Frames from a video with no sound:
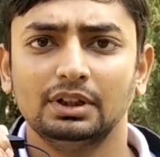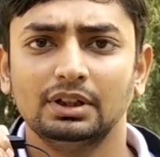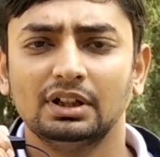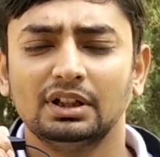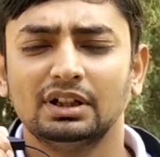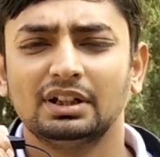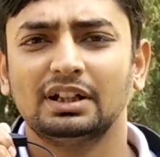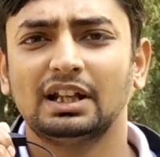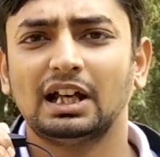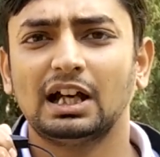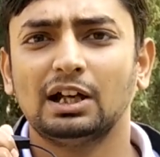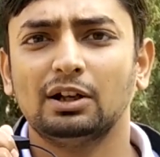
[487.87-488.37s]

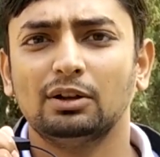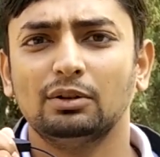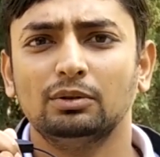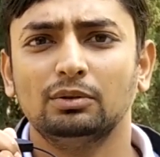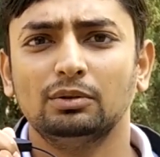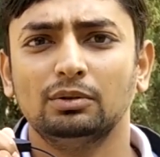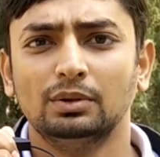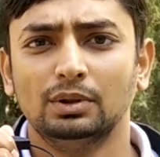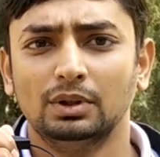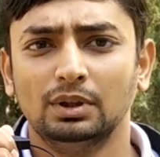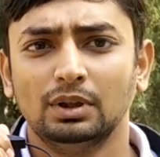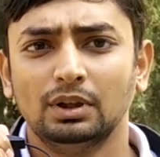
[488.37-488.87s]
Now
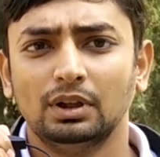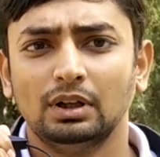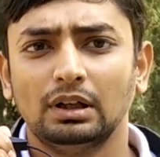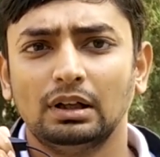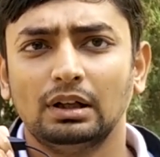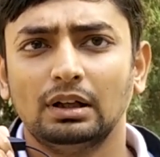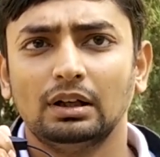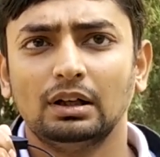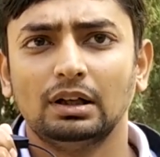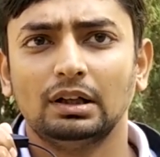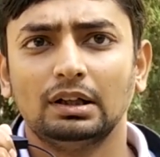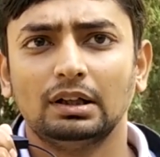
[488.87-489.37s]

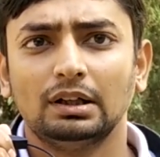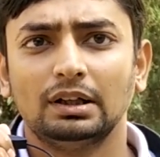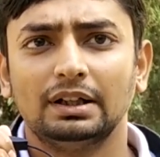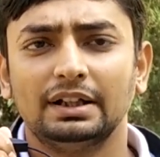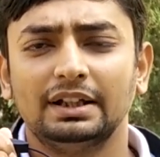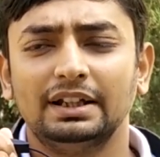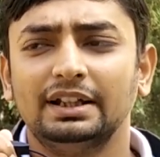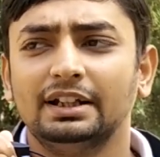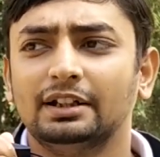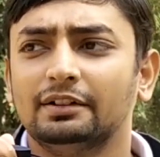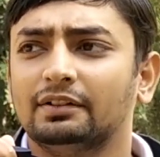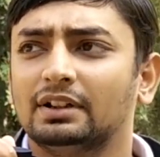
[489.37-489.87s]

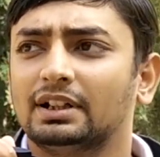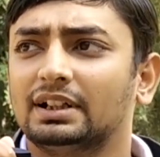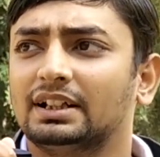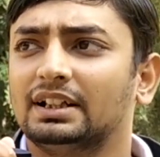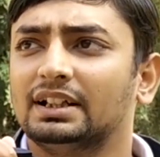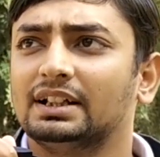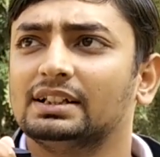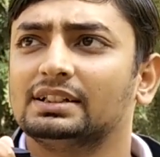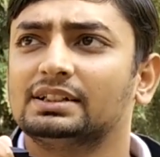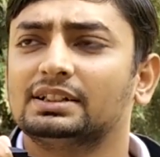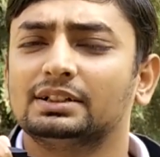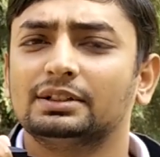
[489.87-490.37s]
in our
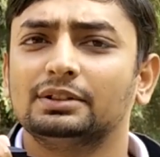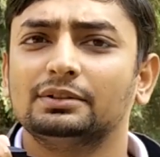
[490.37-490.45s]
case,